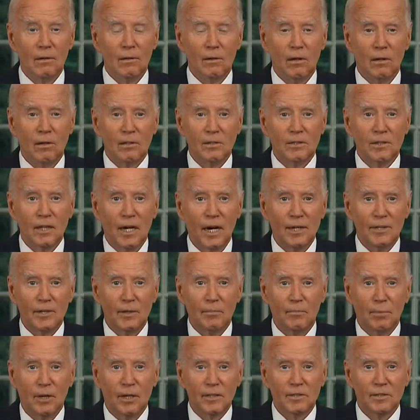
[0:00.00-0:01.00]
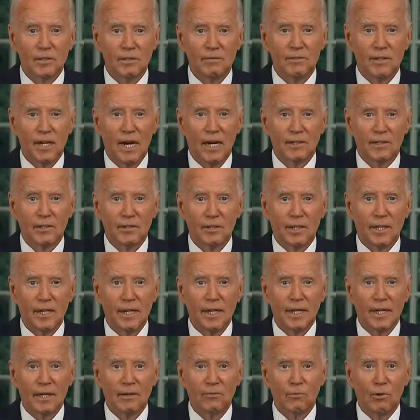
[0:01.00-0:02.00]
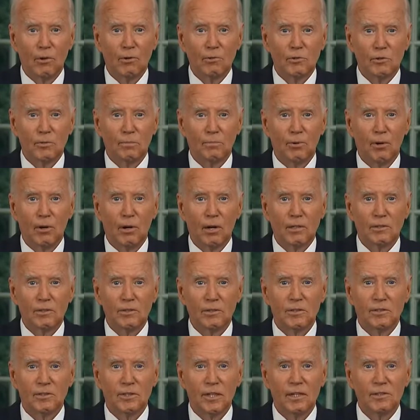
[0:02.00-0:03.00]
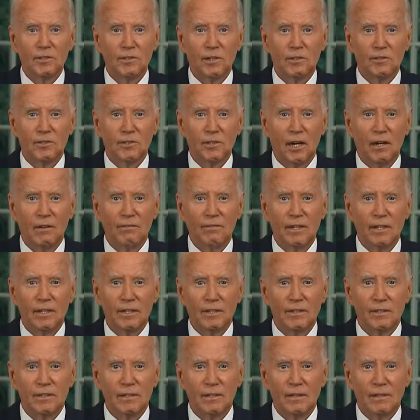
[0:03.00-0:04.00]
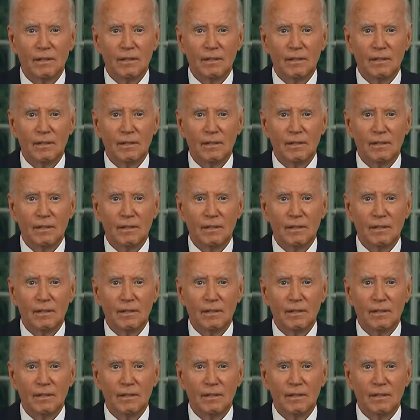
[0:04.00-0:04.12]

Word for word: alongside the busts of Dr. King and Rosa Parks and Cesar Chavez.